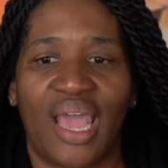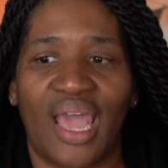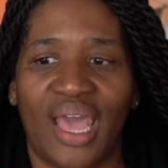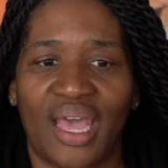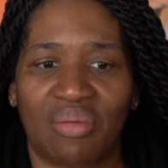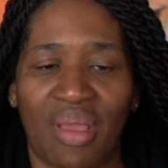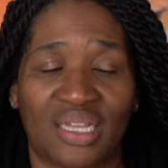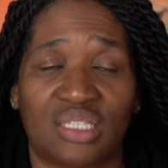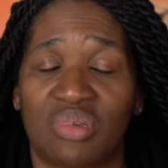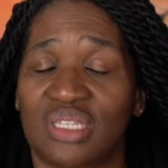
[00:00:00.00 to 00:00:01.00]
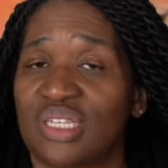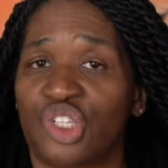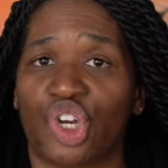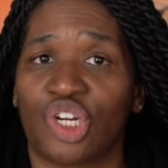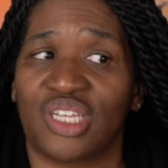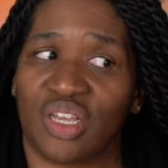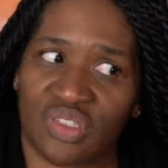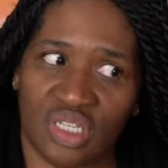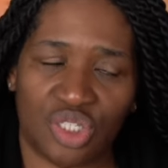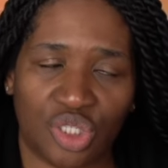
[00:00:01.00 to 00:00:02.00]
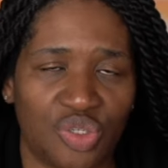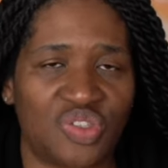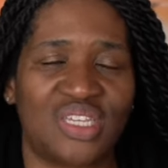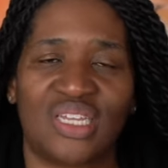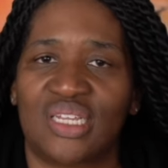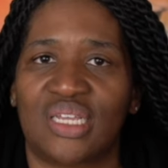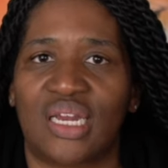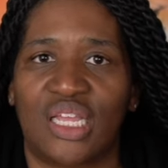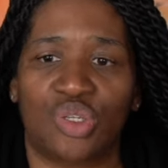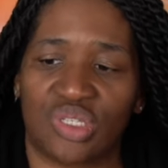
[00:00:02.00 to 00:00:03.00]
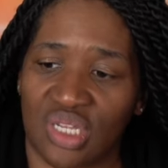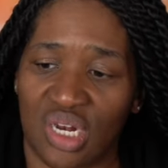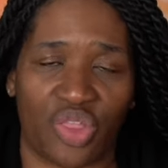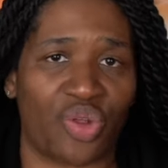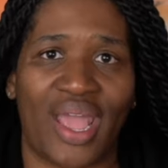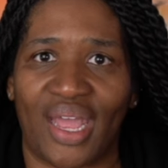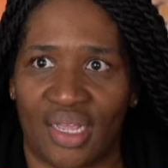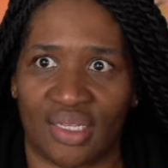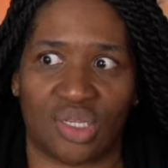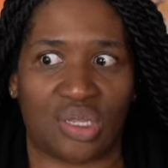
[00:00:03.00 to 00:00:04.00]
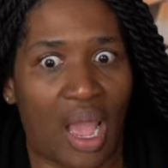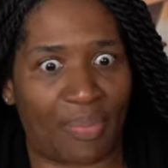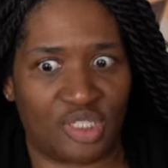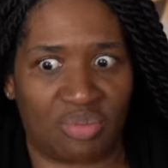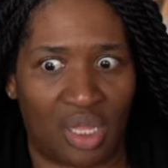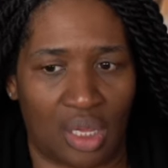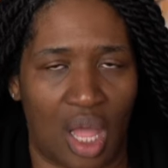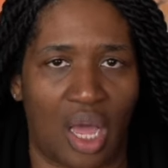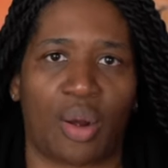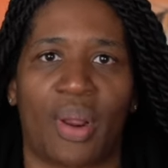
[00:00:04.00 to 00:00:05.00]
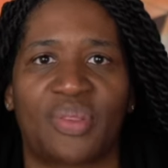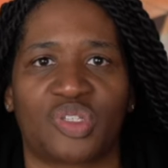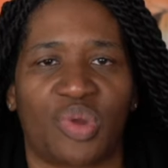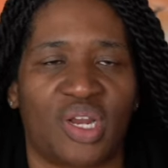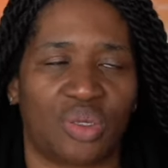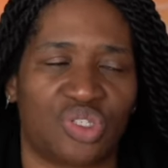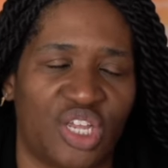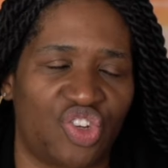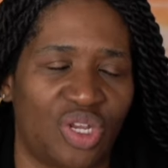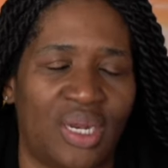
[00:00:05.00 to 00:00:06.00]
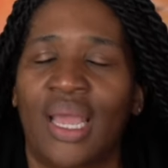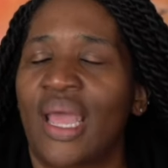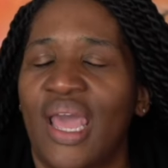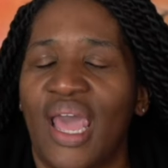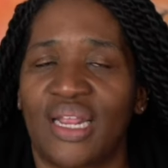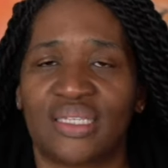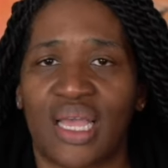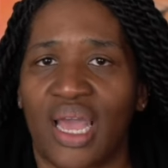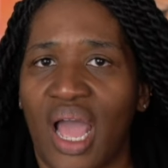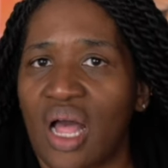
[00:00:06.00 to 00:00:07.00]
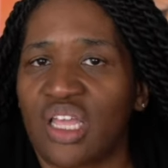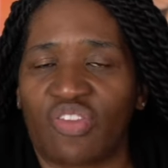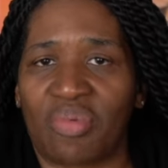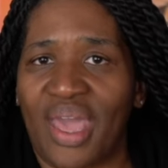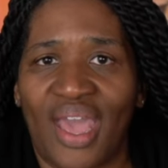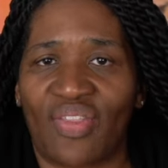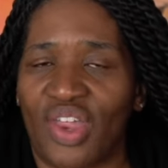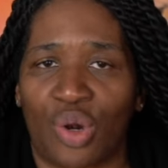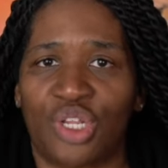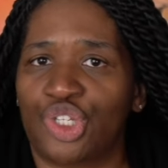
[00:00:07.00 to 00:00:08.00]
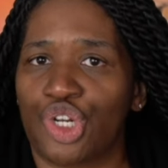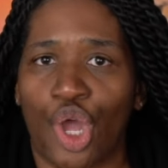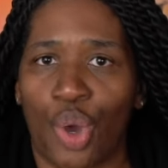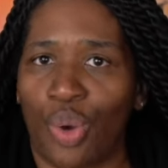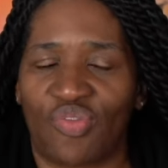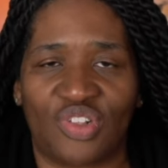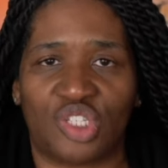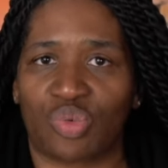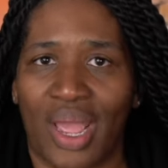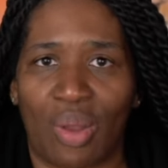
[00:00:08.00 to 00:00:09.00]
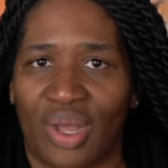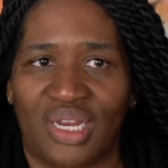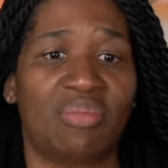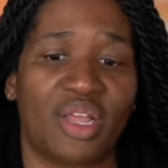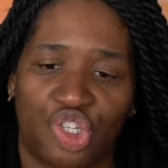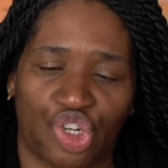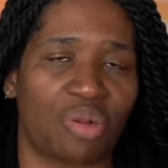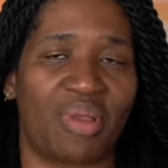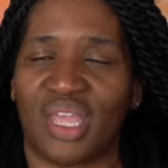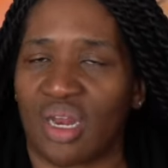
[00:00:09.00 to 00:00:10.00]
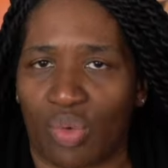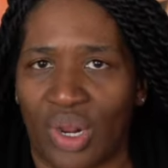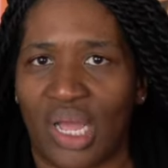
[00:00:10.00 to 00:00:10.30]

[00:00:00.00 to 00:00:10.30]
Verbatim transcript: and Maximus in turn gives it to Lucy, and he and he uses another head because there happens to be a lot around this radio station, and he's like, "I'll give him a head. They don't need to know if it's the right one." He made sure to make it un-